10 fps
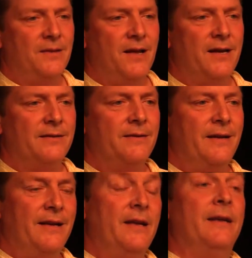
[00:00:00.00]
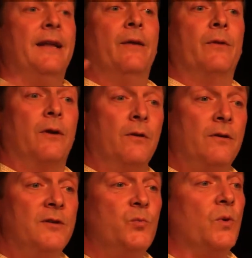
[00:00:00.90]
in line. Now the
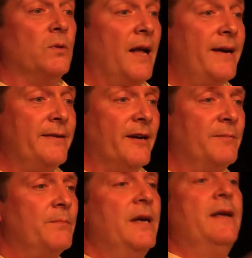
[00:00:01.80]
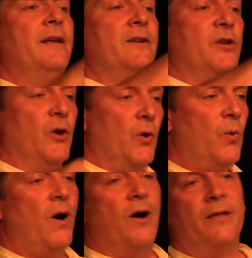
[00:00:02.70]
girls were lined up to
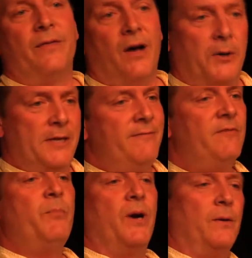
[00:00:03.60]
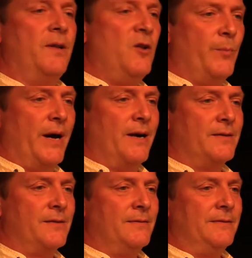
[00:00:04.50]
go on the uneven parallel
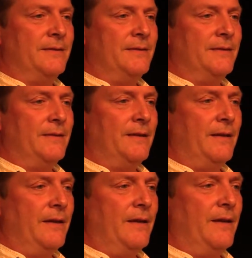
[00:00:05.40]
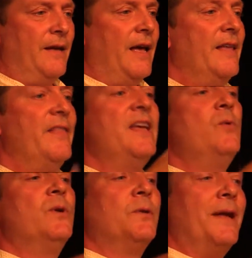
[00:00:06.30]
bars. And they
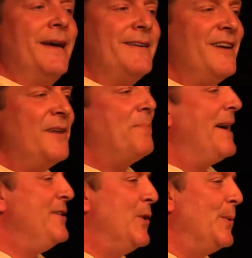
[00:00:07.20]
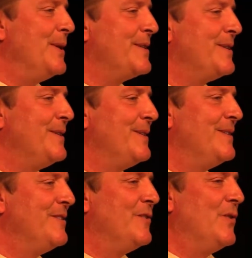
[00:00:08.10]
were lined up, I noticed,
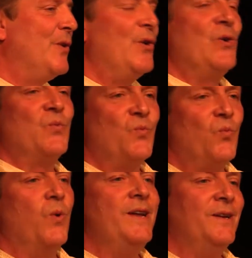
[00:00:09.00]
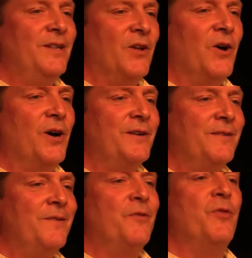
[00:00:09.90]
right
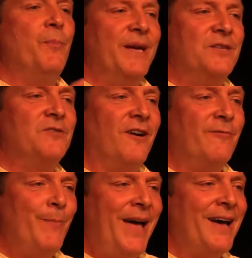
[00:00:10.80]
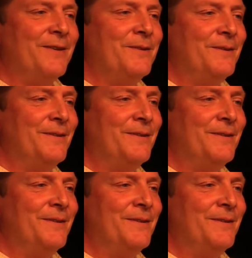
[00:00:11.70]
along the big soft mat.